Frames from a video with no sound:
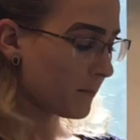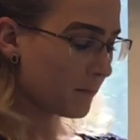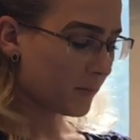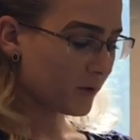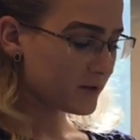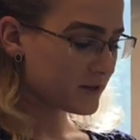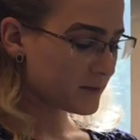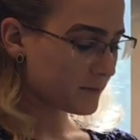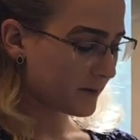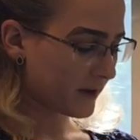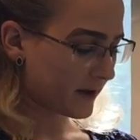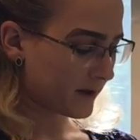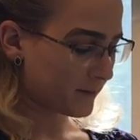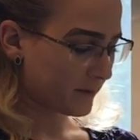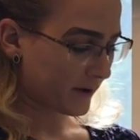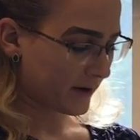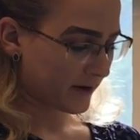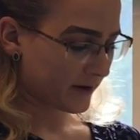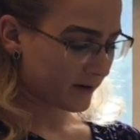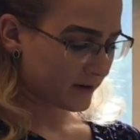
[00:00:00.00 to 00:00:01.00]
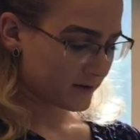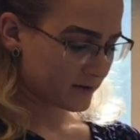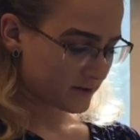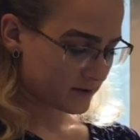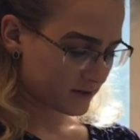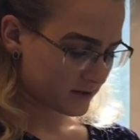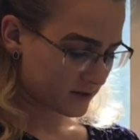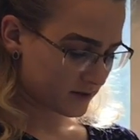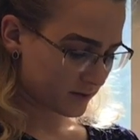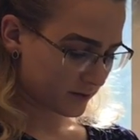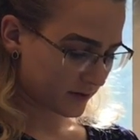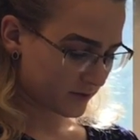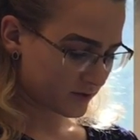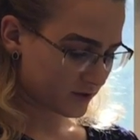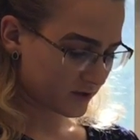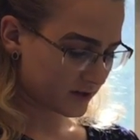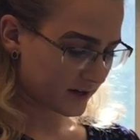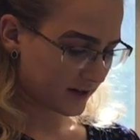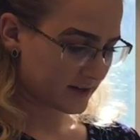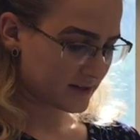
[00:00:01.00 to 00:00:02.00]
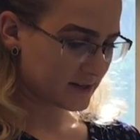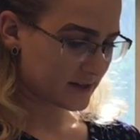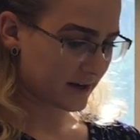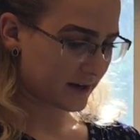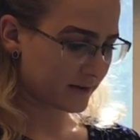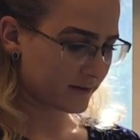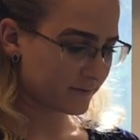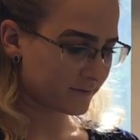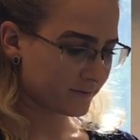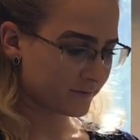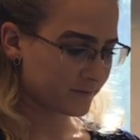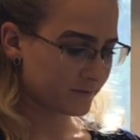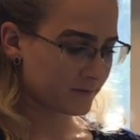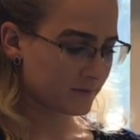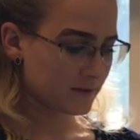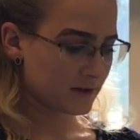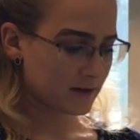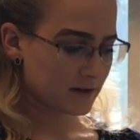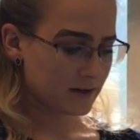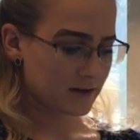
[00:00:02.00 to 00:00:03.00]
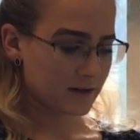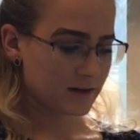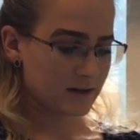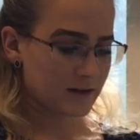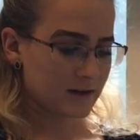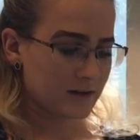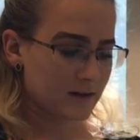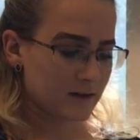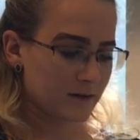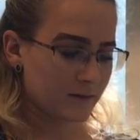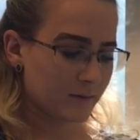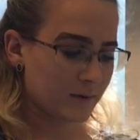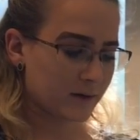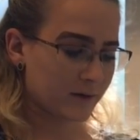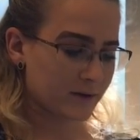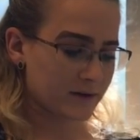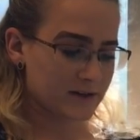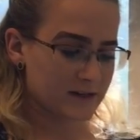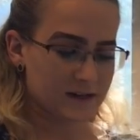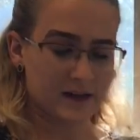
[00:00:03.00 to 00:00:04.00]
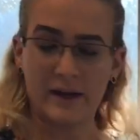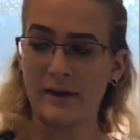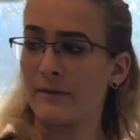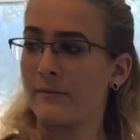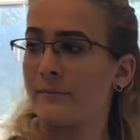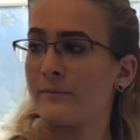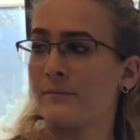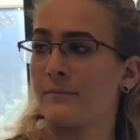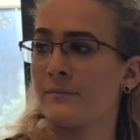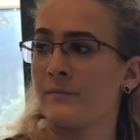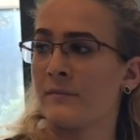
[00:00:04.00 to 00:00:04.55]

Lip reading: multiplied by 298, we're going to get